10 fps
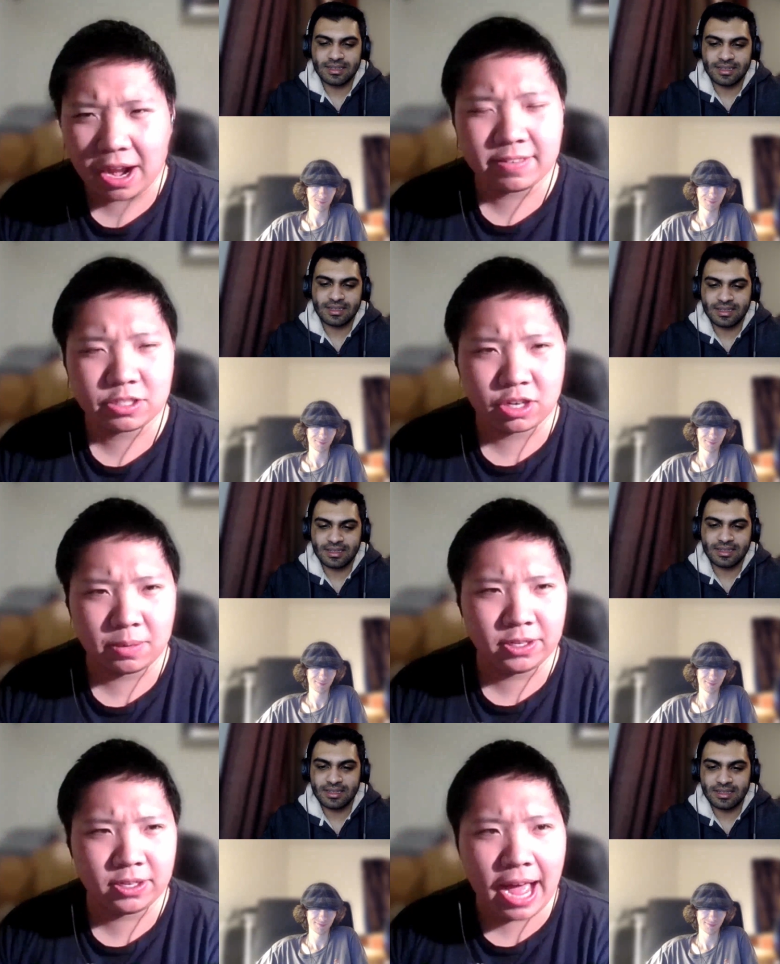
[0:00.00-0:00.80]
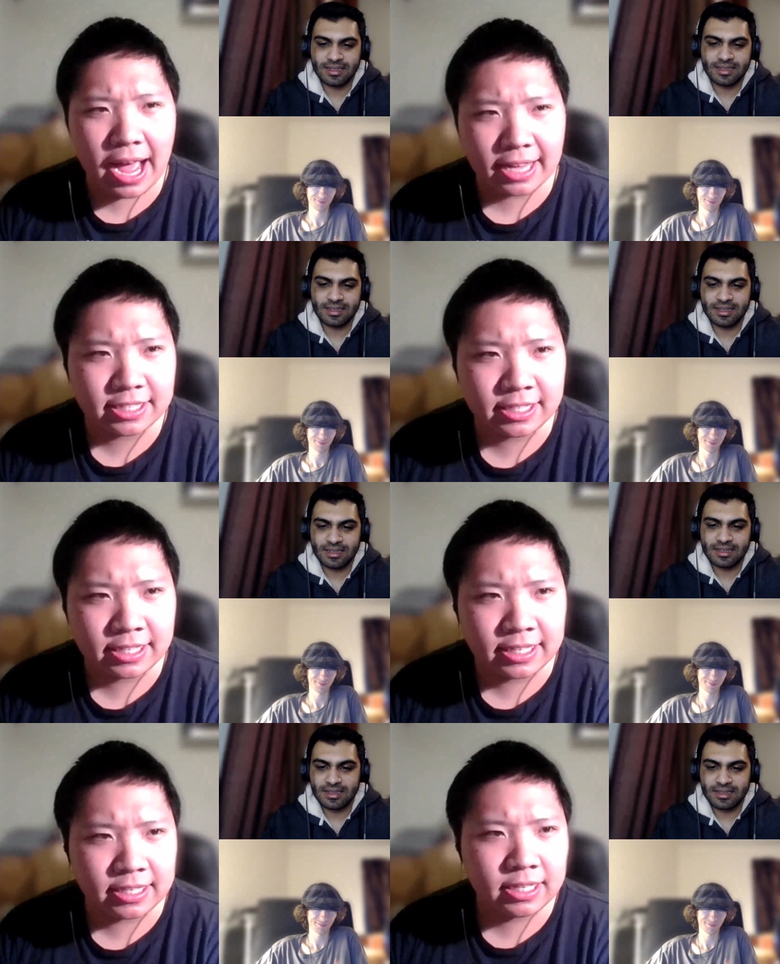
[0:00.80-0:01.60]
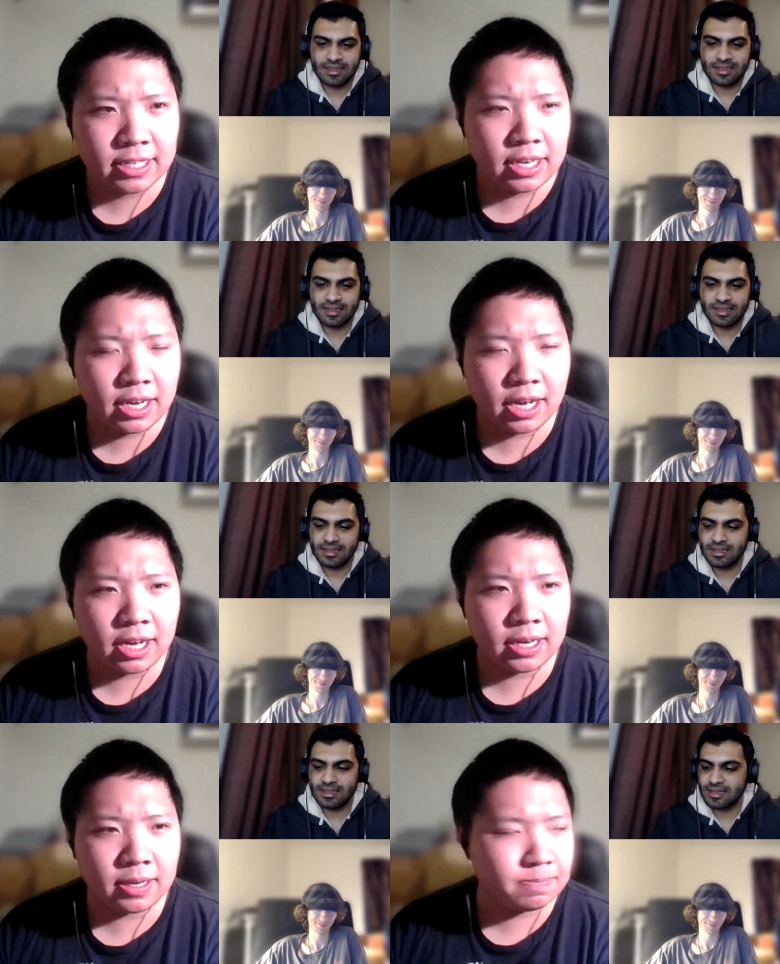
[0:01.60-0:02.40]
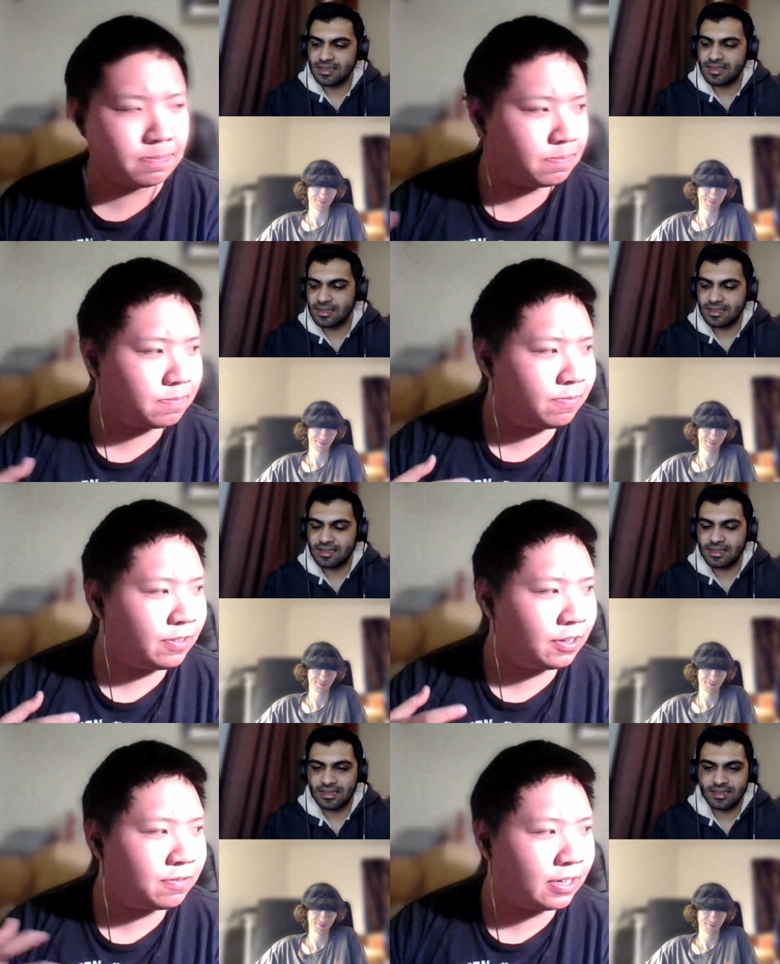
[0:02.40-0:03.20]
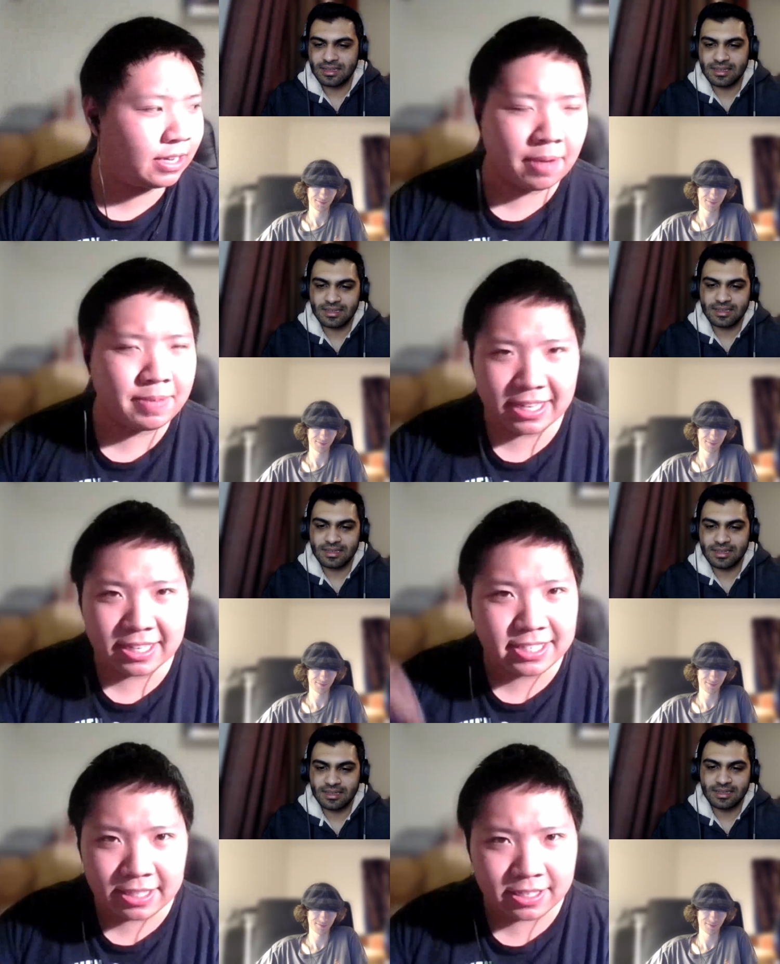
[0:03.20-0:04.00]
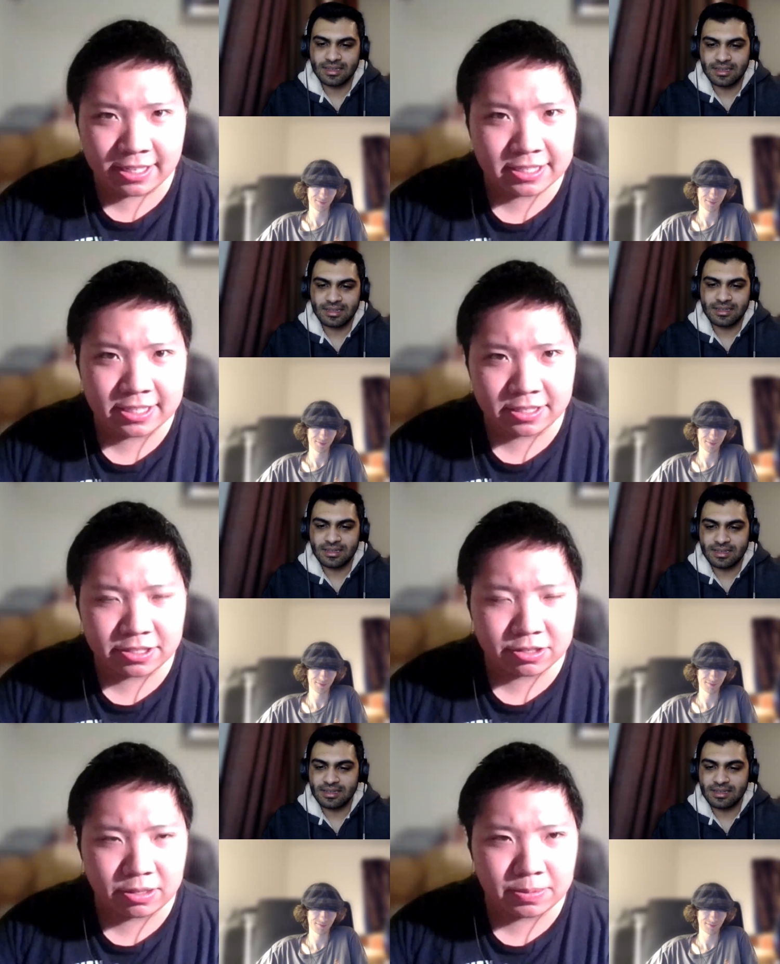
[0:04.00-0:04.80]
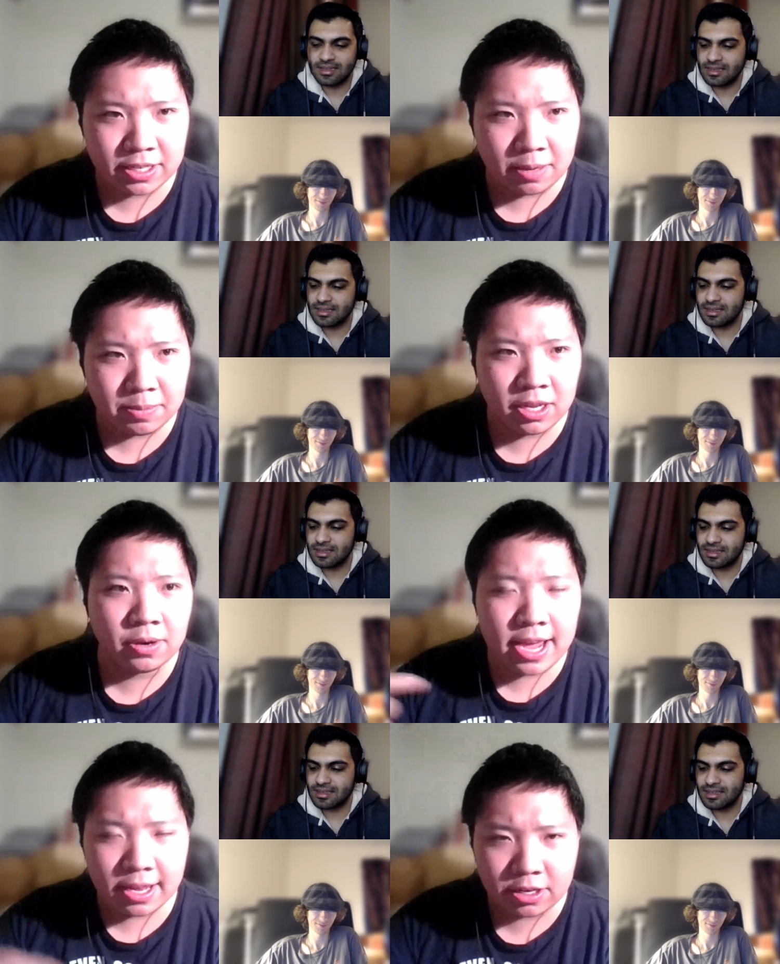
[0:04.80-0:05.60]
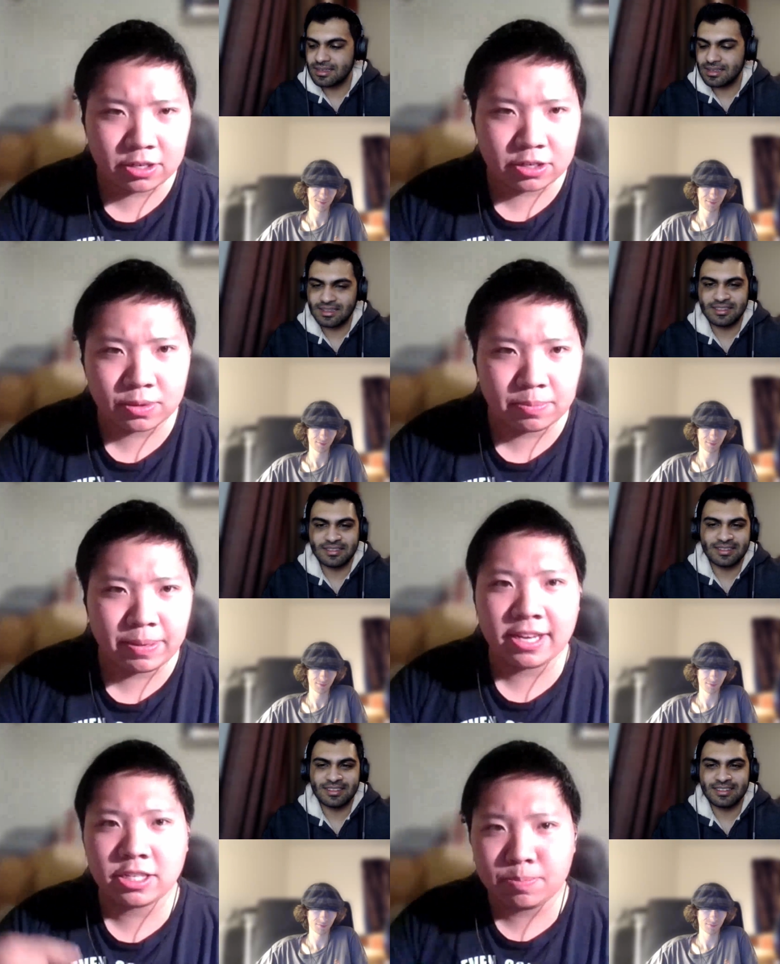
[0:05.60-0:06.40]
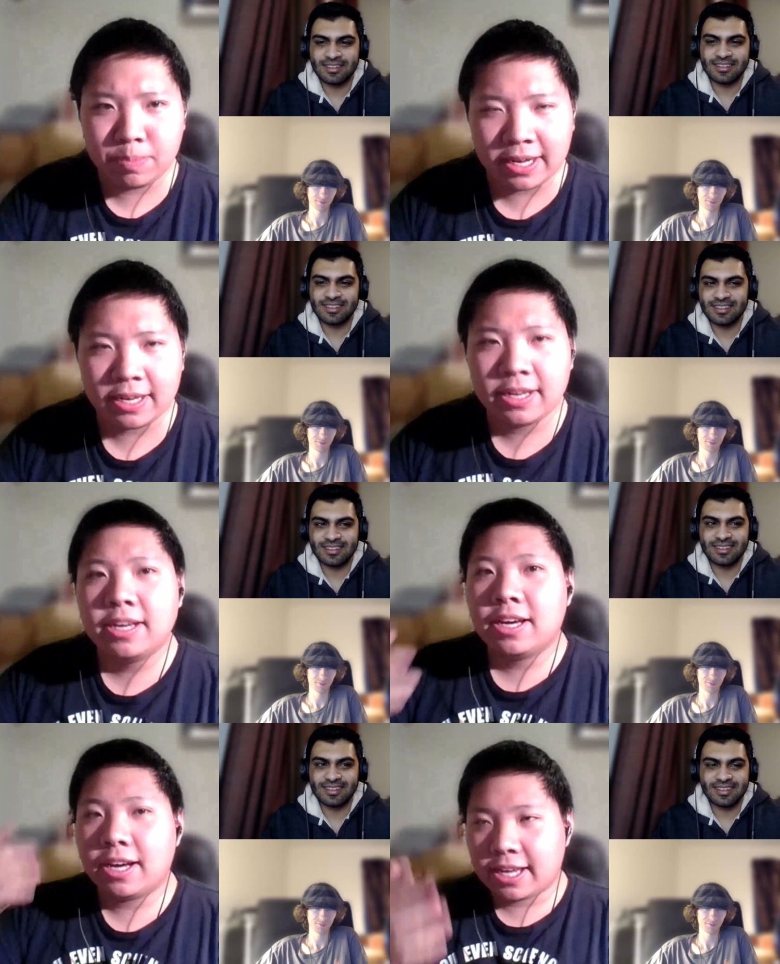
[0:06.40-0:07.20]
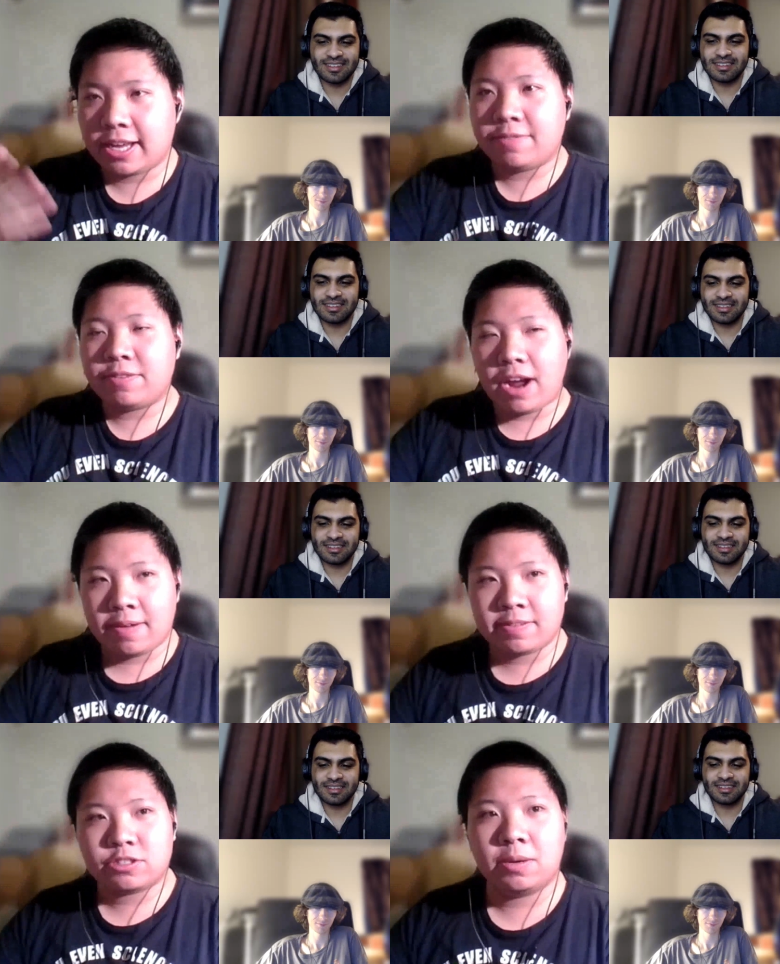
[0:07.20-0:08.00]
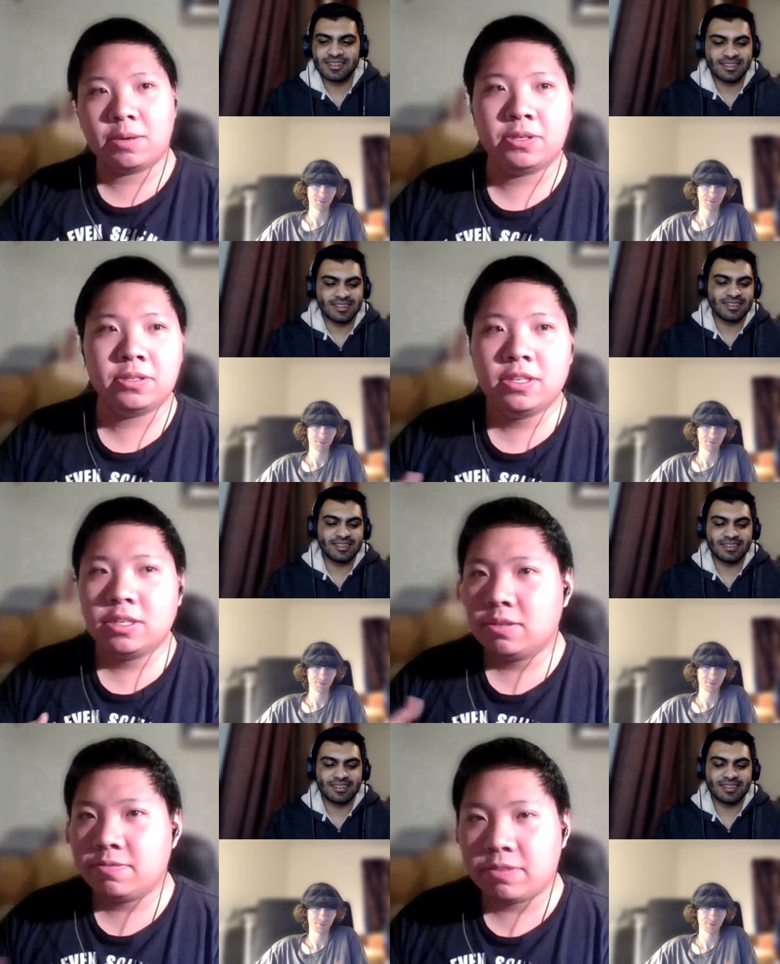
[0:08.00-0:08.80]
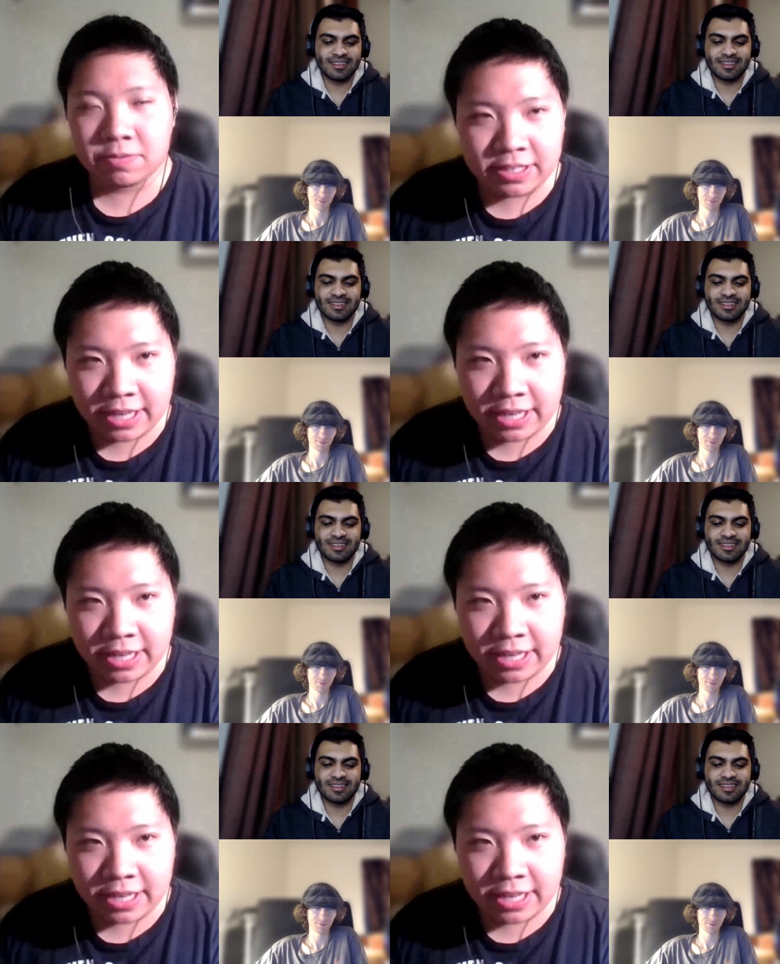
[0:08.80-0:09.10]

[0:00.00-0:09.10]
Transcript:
Speaker 1: you're having trouble accessing it, um, feel free. I mean, it's in the links in the description down below and on our Twitter page. But again, if you're having trouble, feel